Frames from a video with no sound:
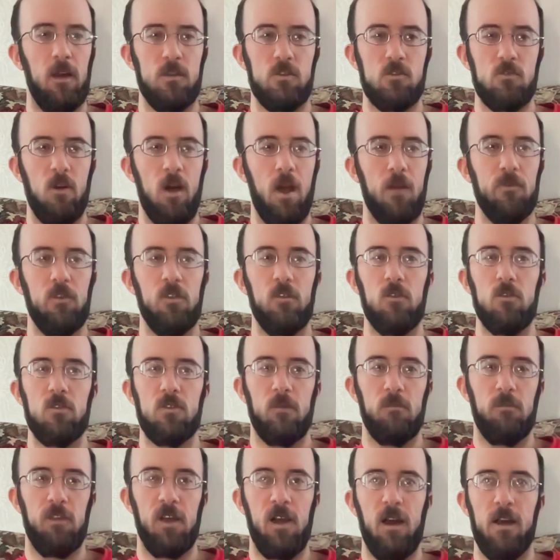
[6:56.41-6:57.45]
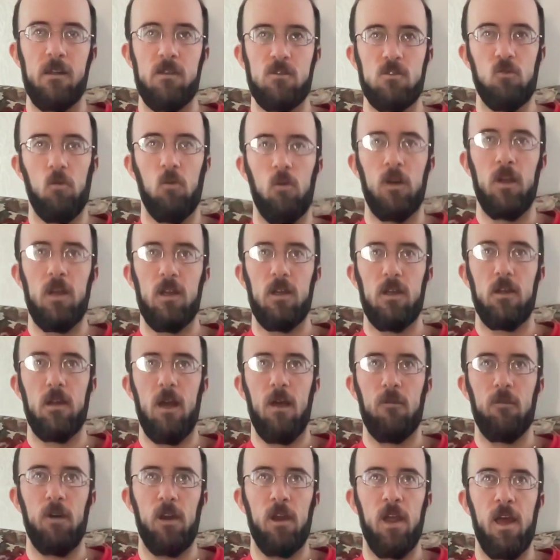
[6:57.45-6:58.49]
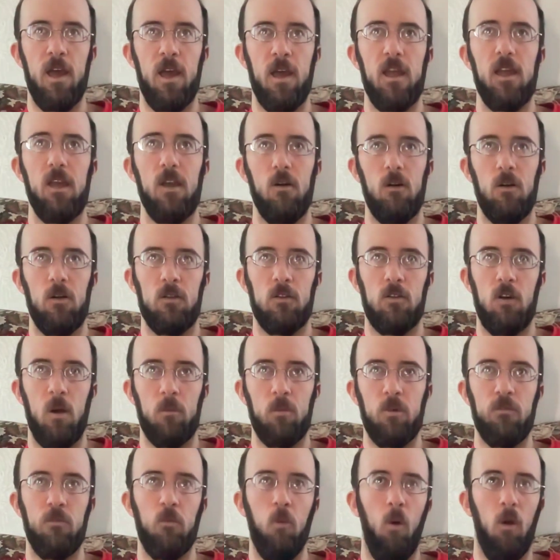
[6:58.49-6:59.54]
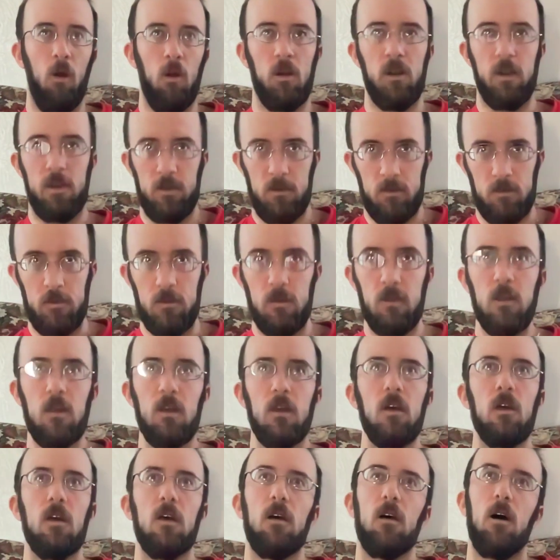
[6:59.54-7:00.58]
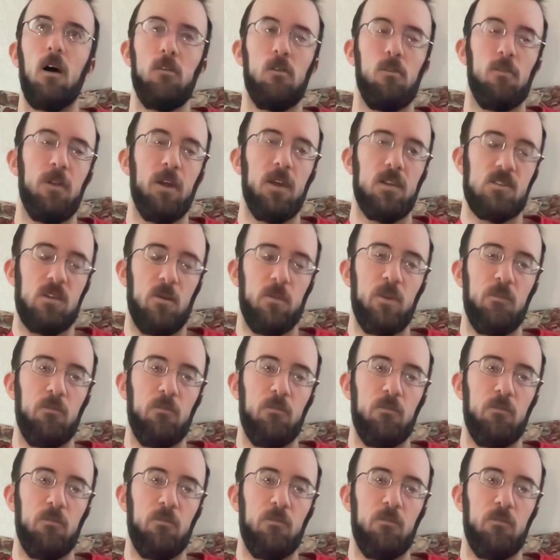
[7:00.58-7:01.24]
I strive to do something I enjoy every day on top of work and other things I'm